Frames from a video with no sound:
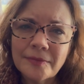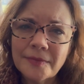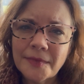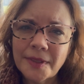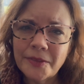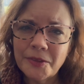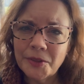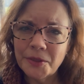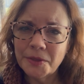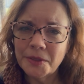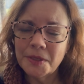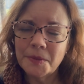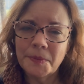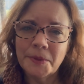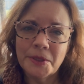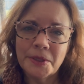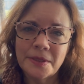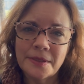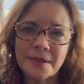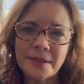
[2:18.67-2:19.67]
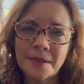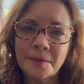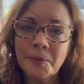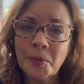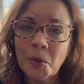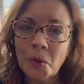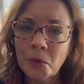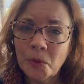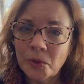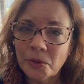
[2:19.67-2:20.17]
They're experiencing
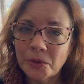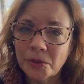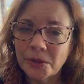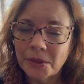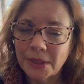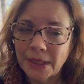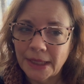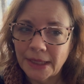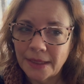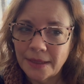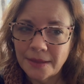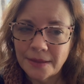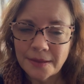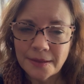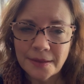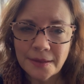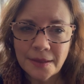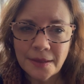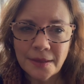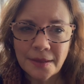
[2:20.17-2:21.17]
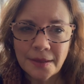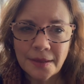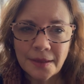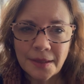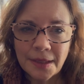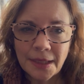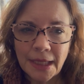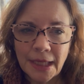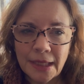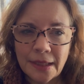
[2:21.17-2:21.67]
polar night,
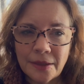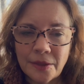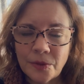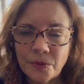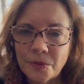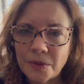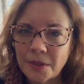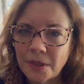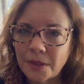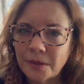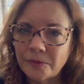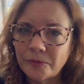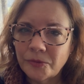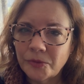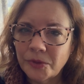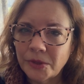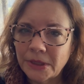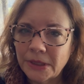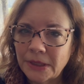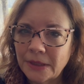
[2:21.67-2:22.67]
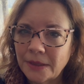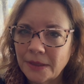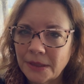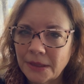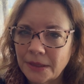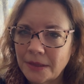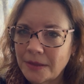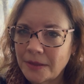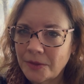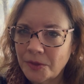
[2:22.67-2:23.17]
and it goes on for, I think, at
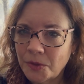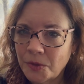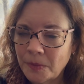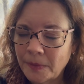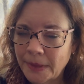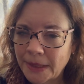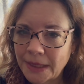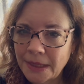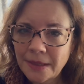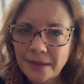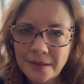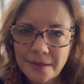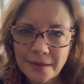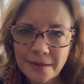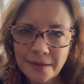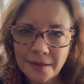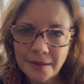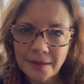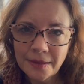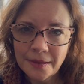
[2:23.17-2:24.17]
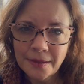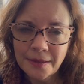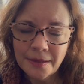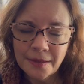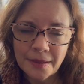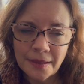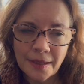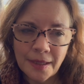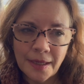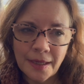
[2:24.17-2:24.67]
least two months.
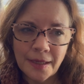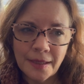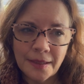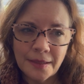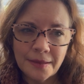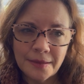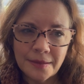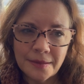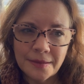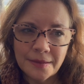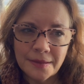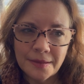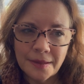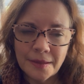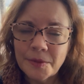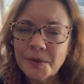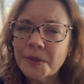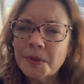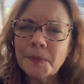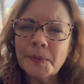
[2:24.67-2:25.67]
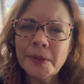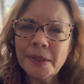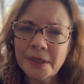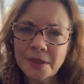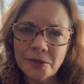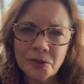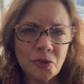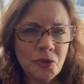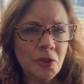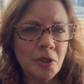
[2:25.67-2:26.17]
And it was
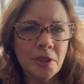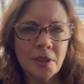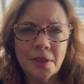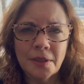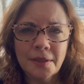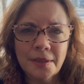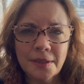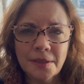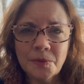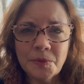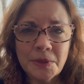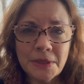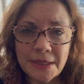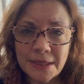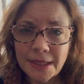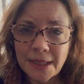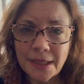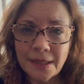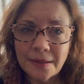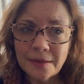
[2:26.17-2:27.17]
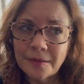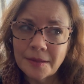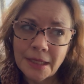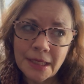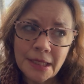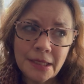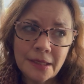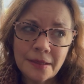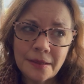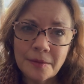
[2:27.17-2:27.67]
pitch dark, and it was 10,
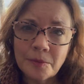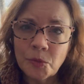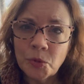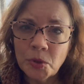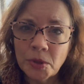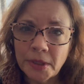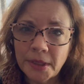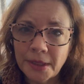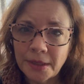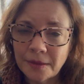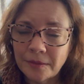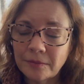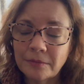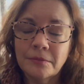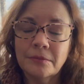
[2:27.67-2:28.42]
9 in the morning.